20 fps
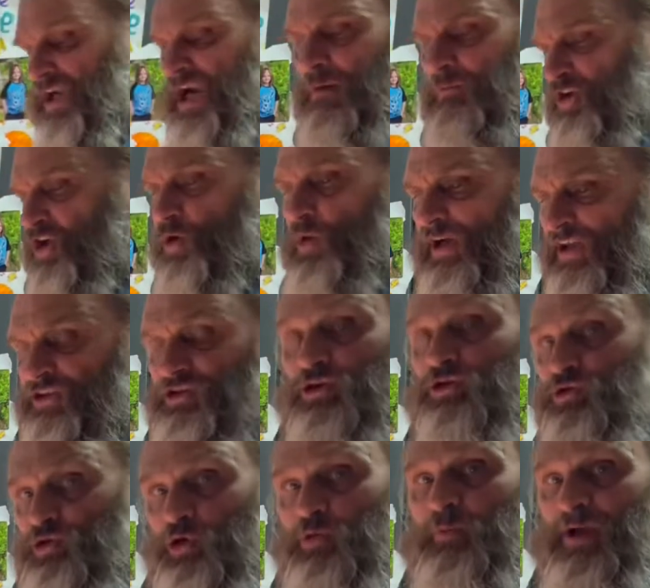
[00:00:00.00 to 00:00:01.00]
I'm going to go ahead and
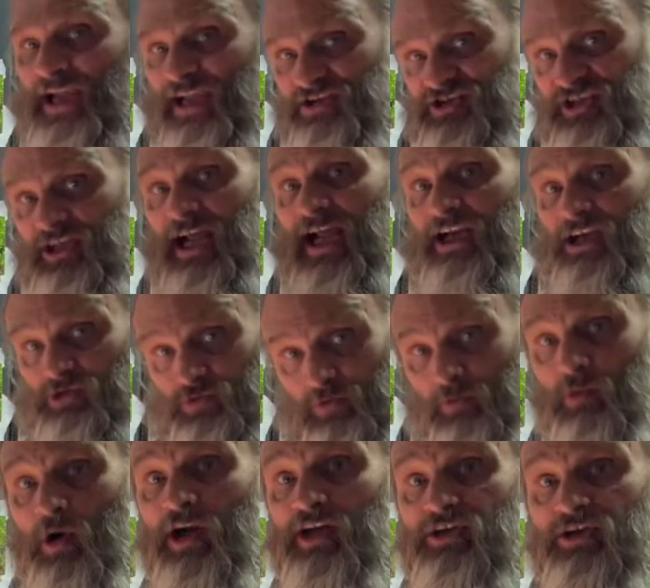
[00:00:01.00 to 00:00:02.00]
do 2 pans tonight because we
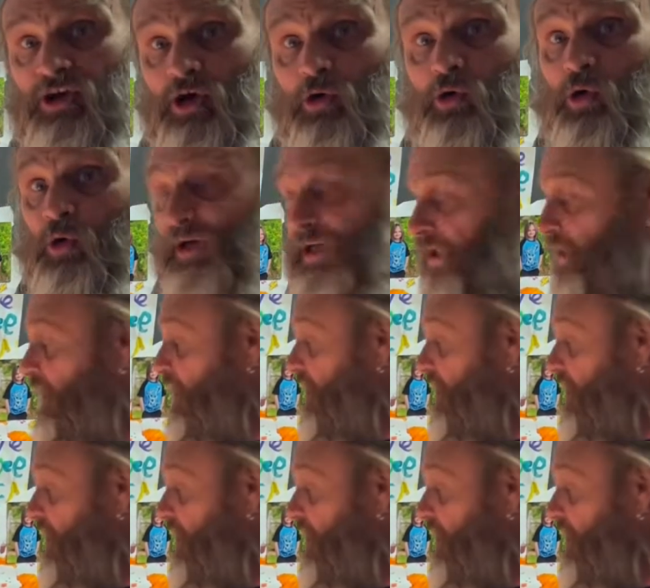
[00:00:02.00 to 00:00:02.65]
want it to go quick and